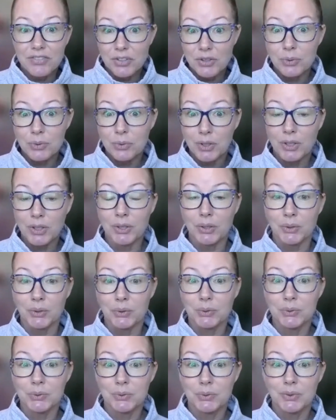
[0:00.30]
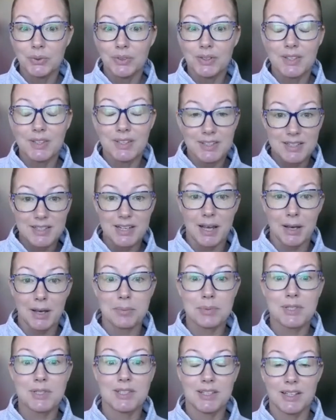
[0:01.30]
you knew the
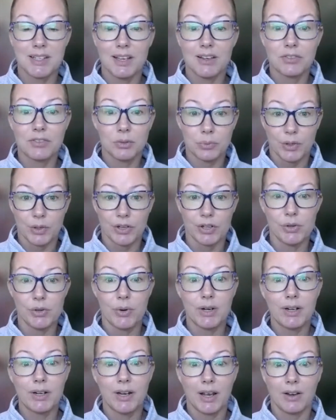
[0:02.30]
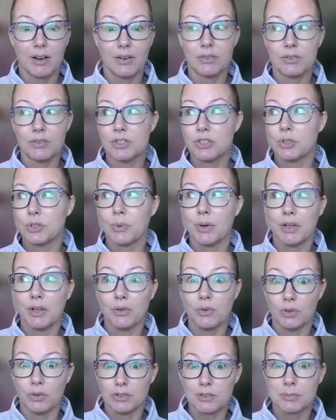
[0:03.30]
steps to get from where you are now to where
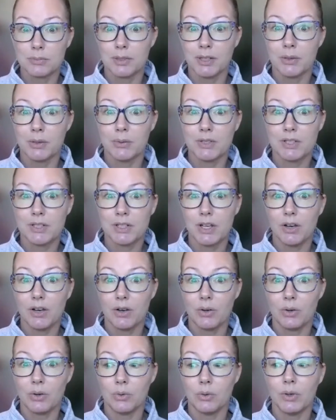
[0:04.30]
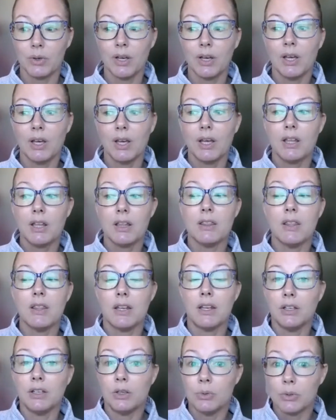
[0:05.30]
you ultimately want to go,
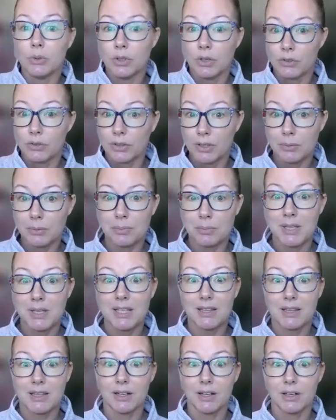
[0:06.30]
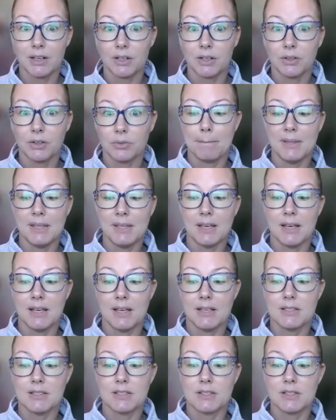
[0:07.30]
then you would already be there
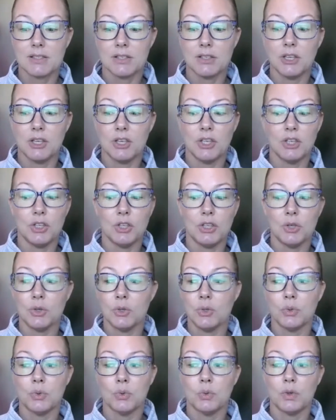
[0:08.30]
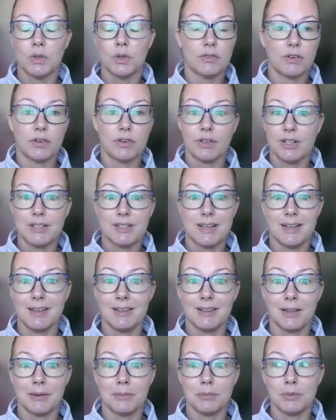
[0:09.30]
because you would have already
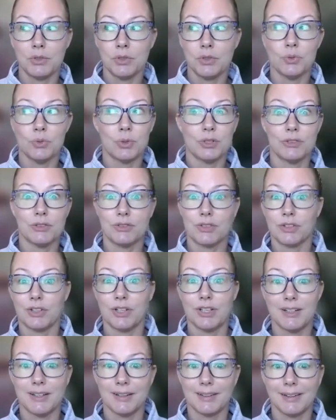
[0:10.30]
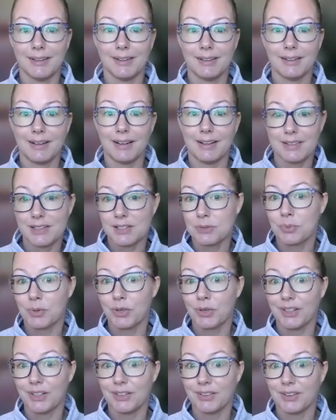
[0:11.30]
taken them. You would have already done it at this
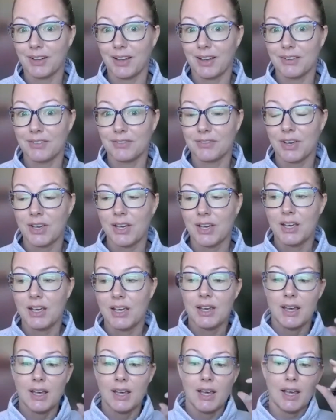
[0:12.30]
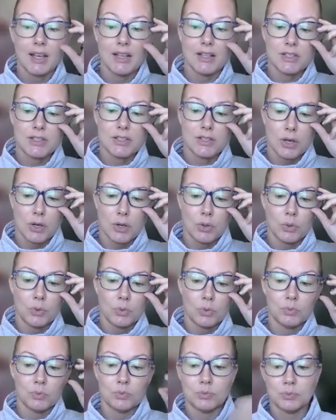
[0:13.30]
point in your life. And
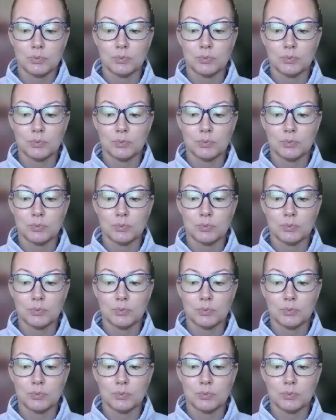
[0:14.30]
so